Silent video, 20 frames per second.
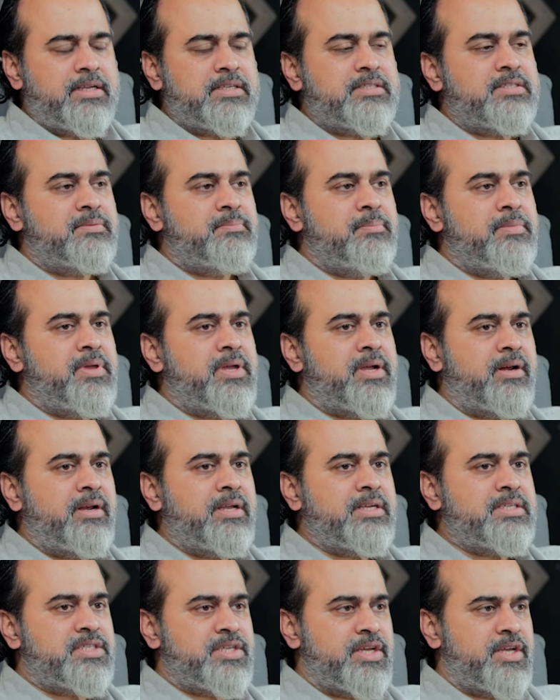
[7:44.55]
it is
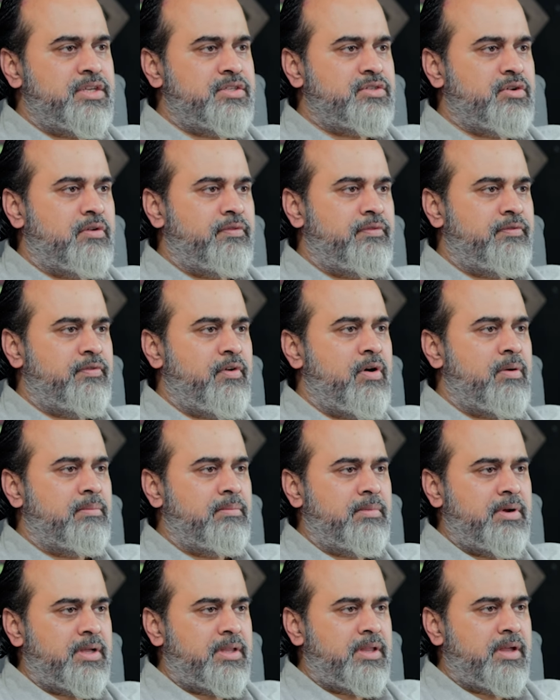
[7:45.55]
merely change of
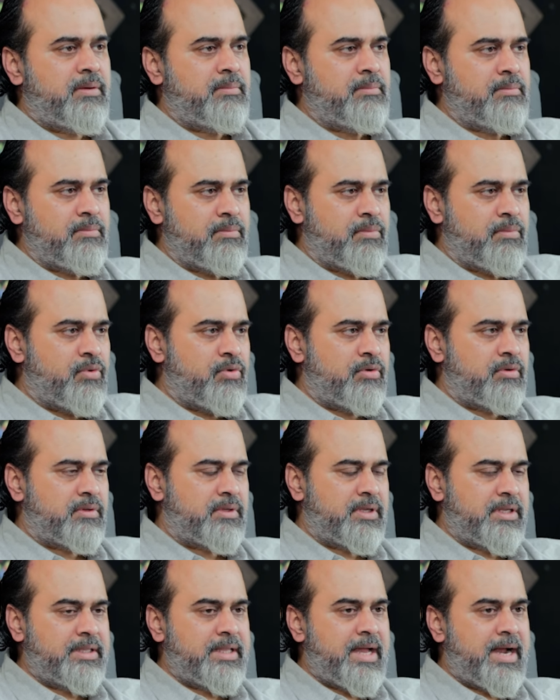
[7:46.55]
form, nothing
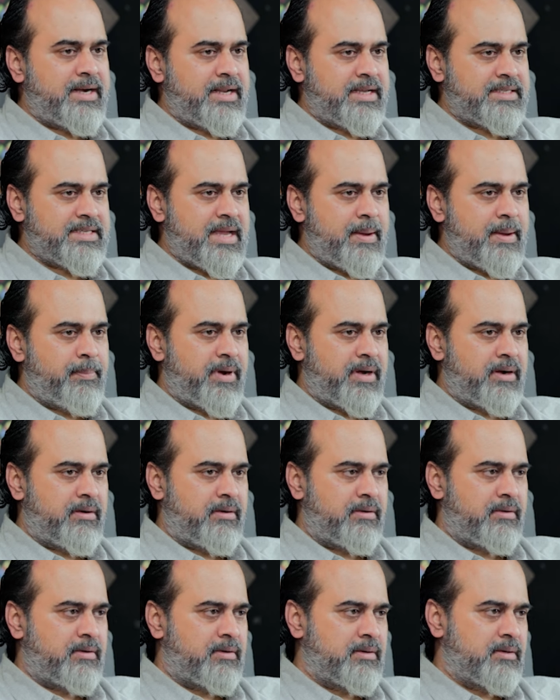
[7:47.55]
more than that has
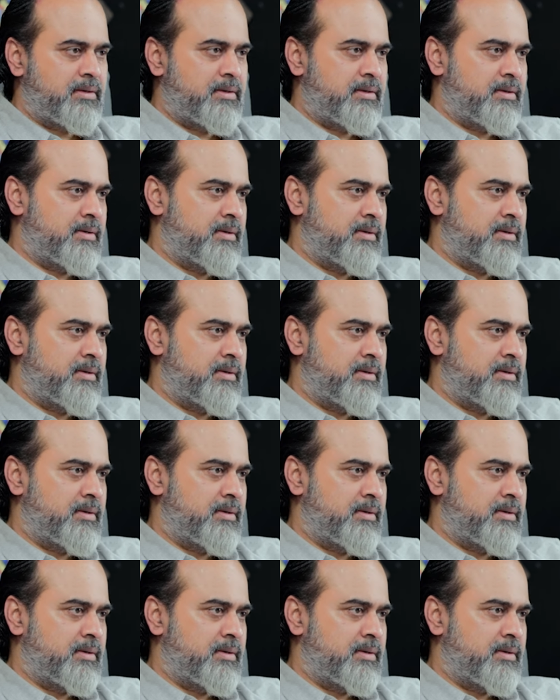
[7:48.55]
happened.